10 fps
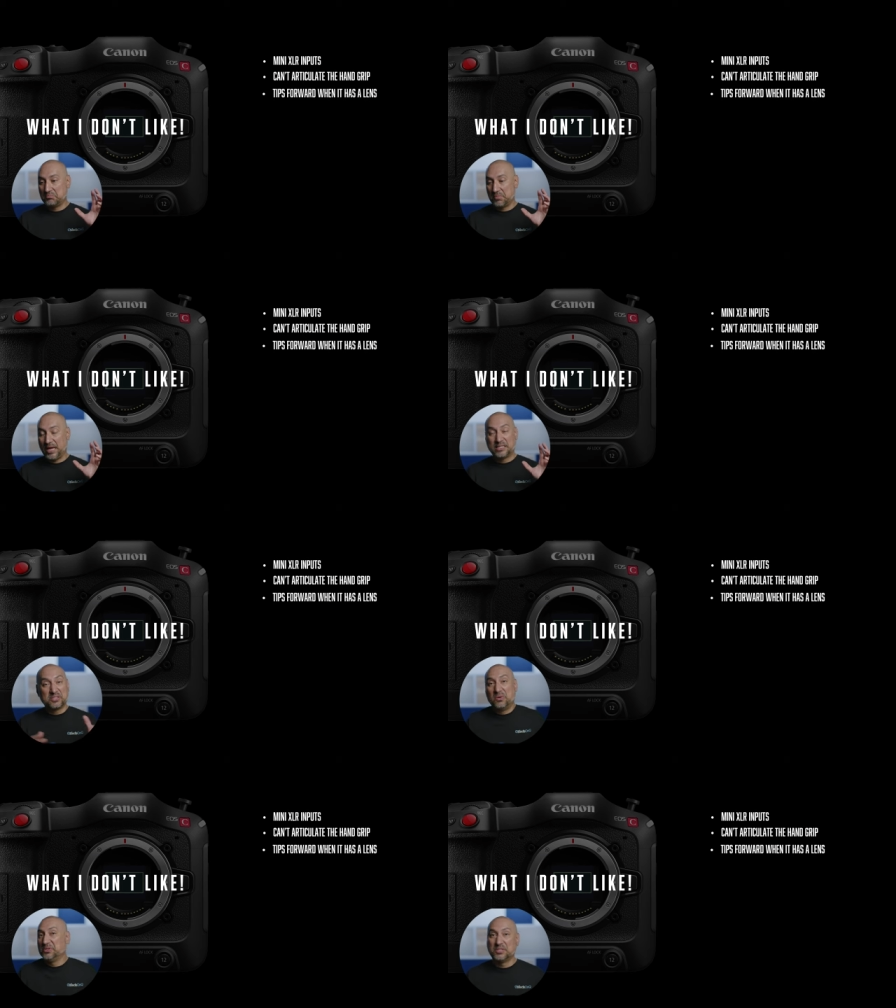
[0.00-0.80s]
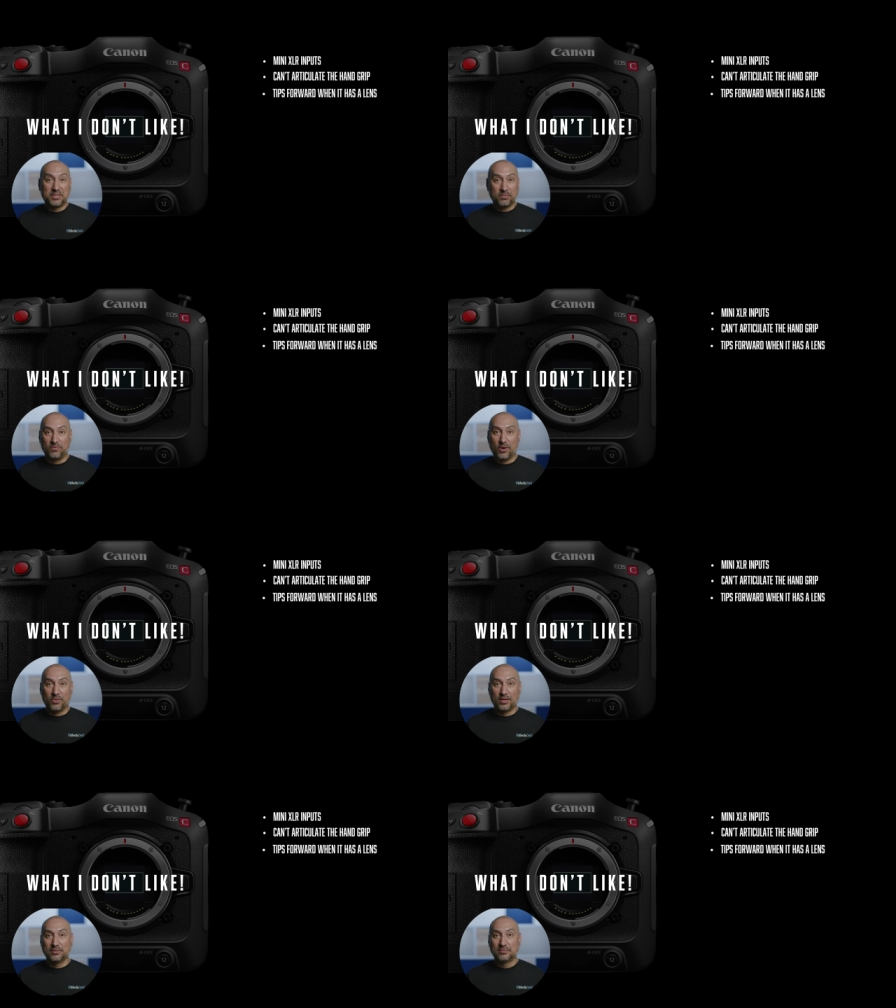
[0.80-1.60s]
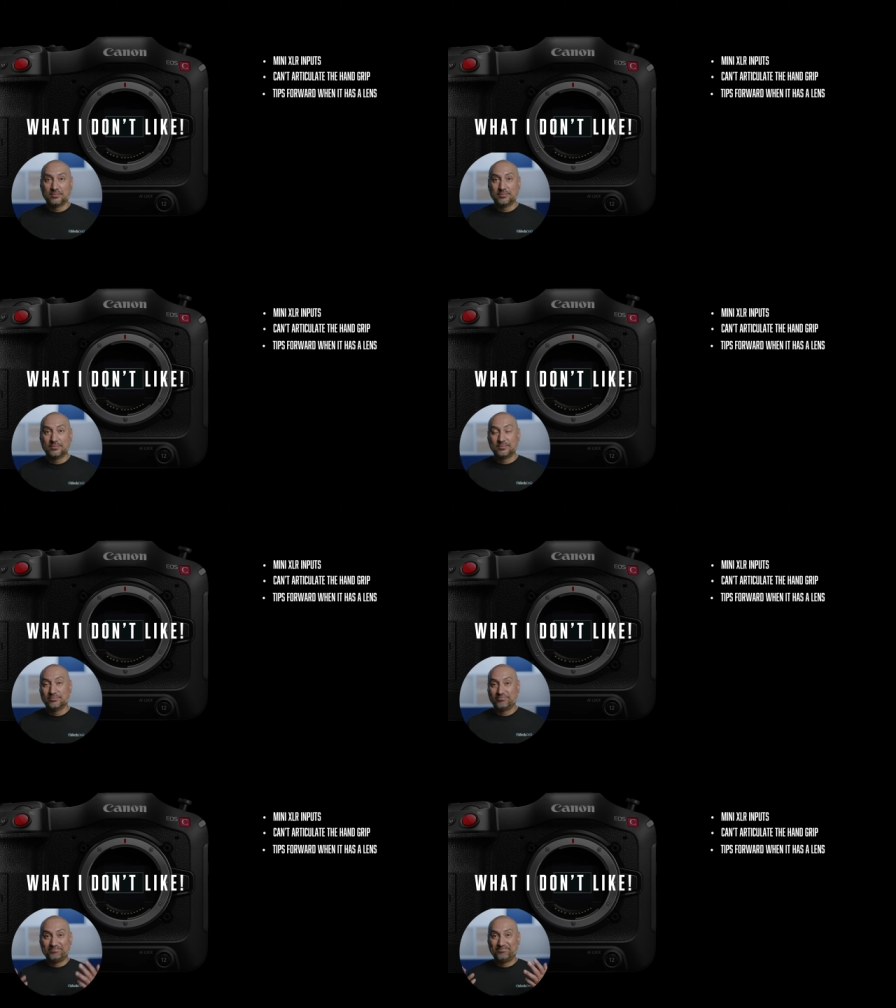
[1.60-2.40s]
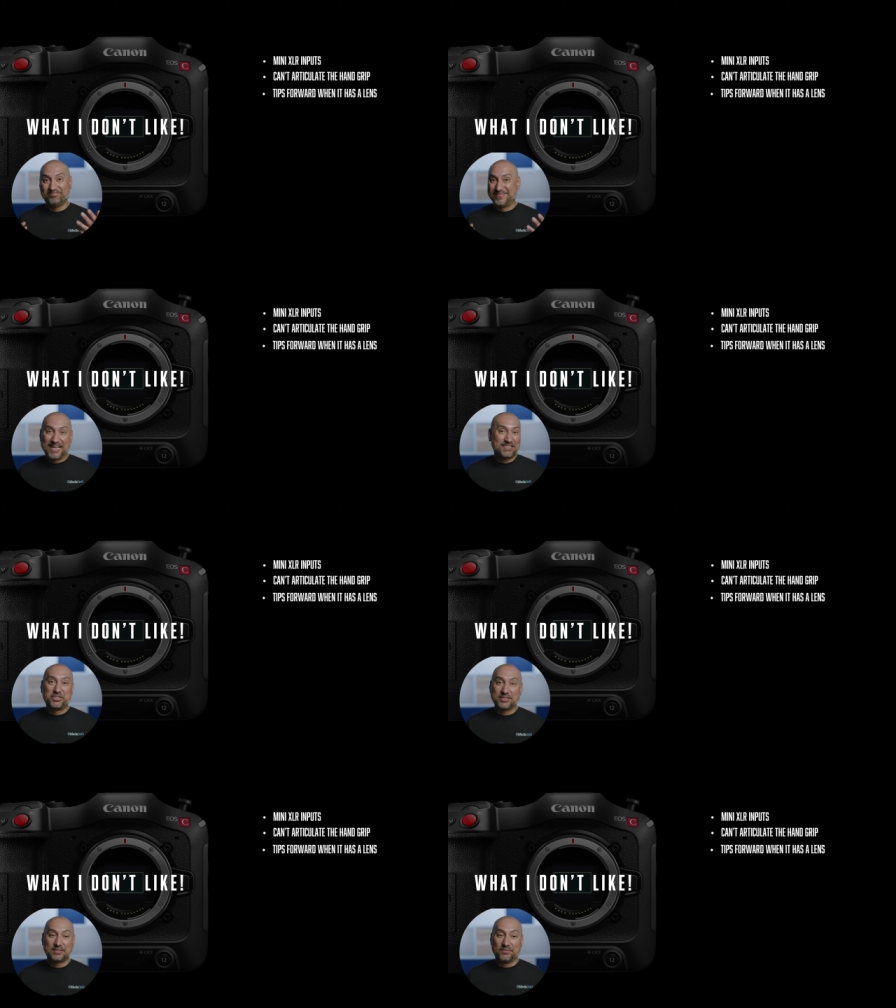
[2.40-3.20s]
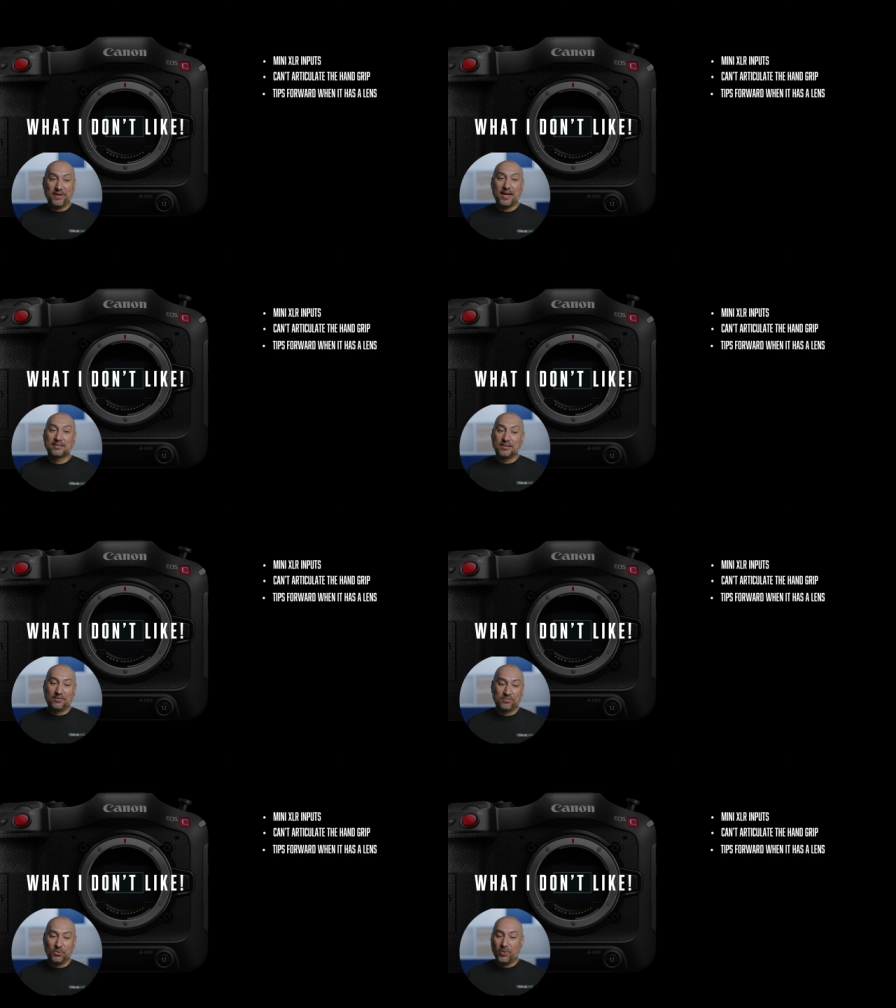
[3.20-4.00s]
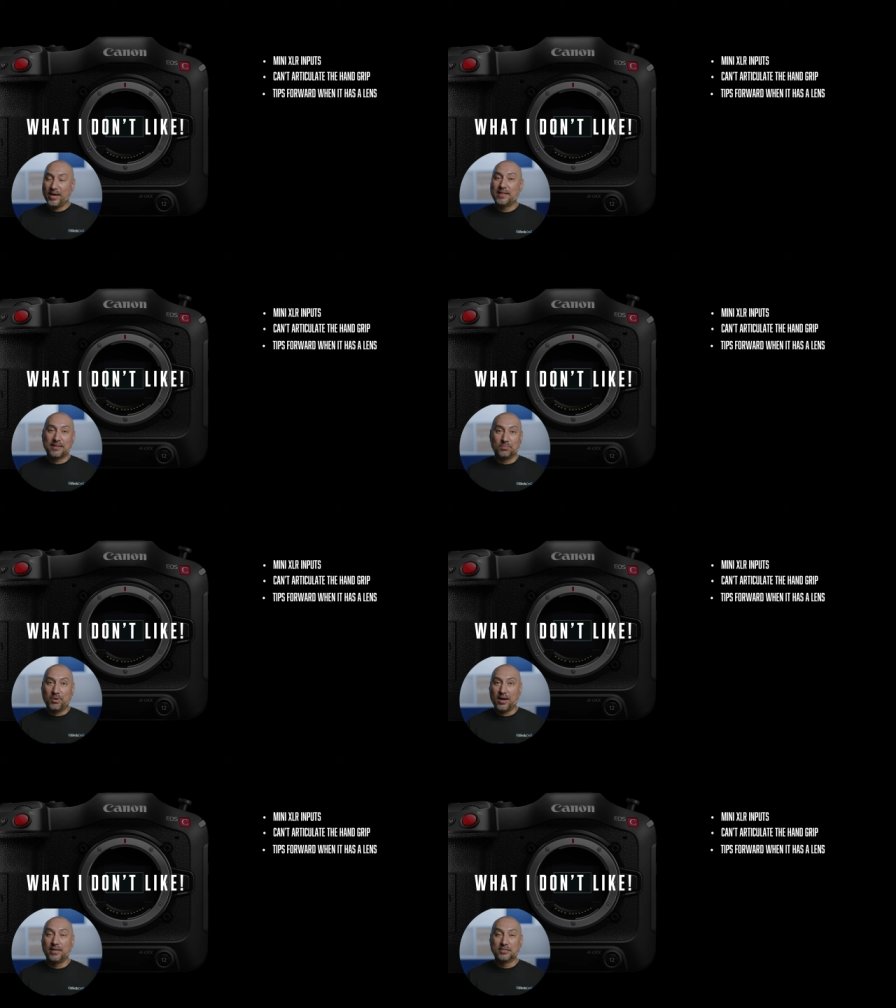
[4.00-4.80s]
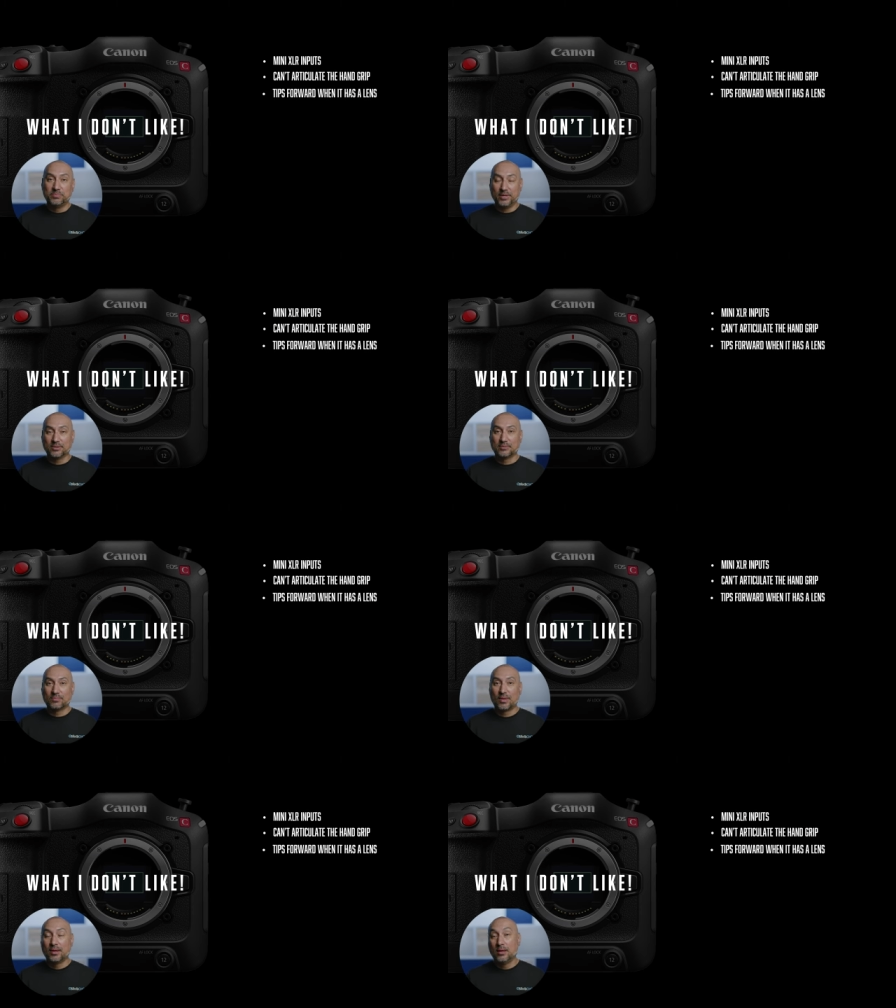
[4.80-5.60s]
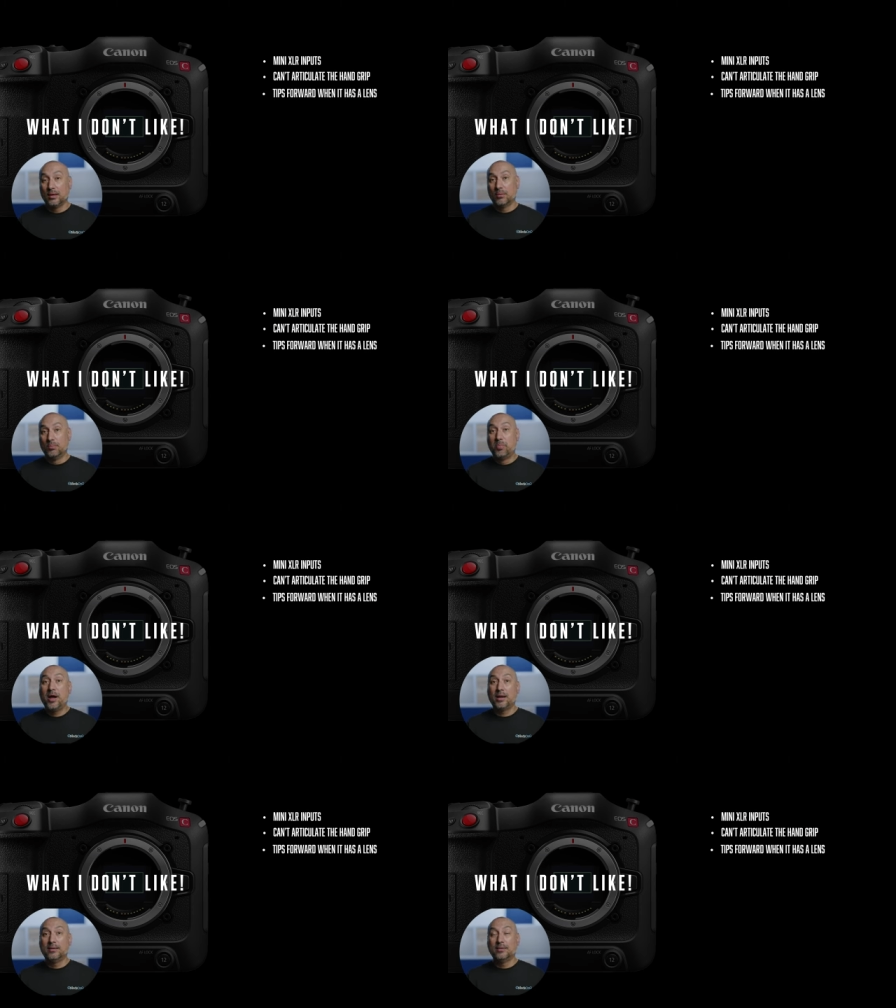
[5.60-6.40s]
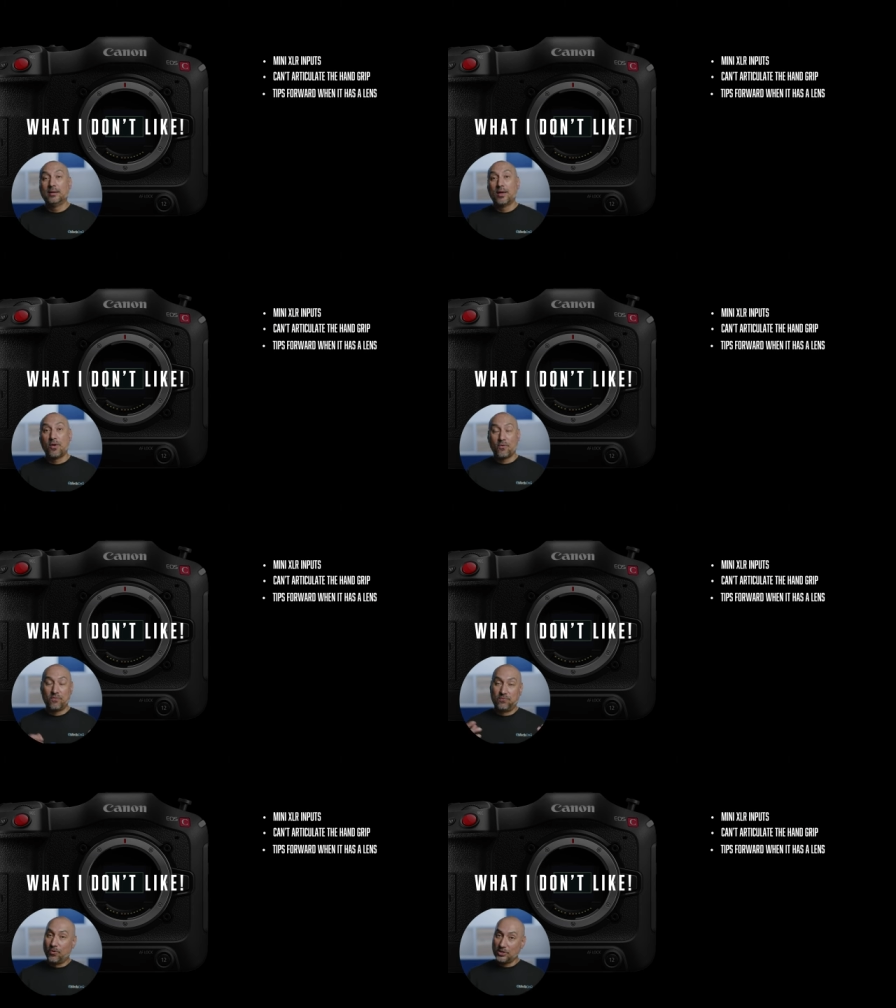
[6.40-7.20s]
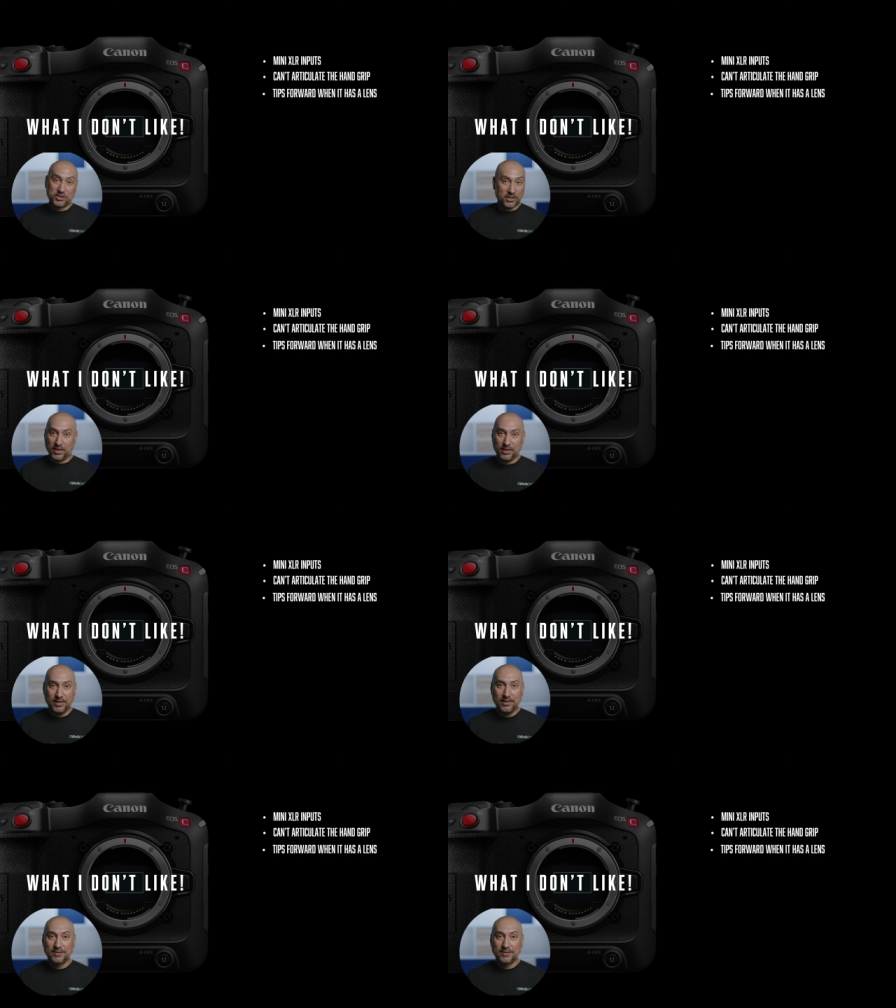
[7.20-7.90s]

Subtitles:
it's going to tip forward. That's just the fact of the way that the body is built. But fortunately,